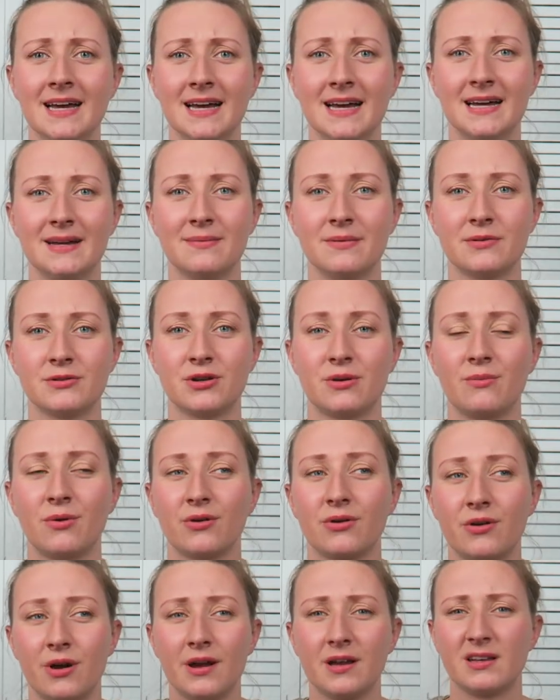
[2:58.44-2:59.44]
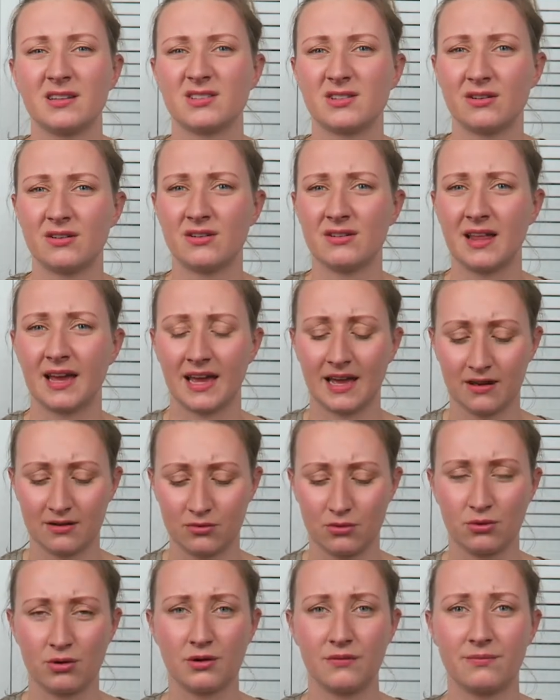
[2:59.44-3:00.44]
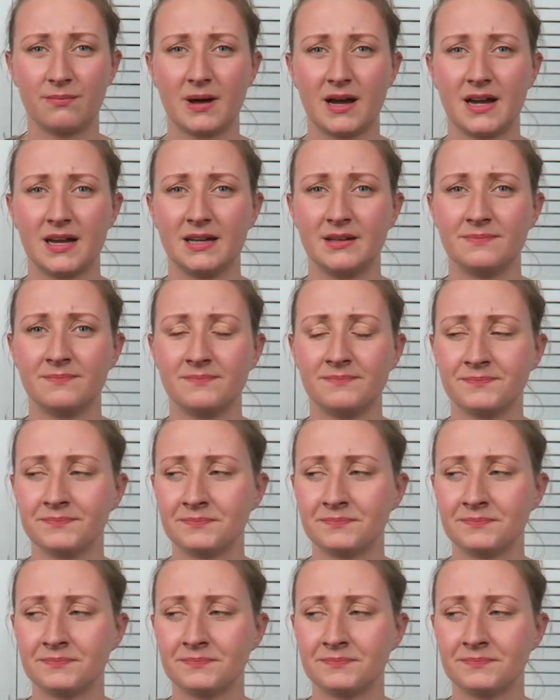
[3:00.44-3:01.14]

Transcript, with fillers: um, so I'm not growing so like all of my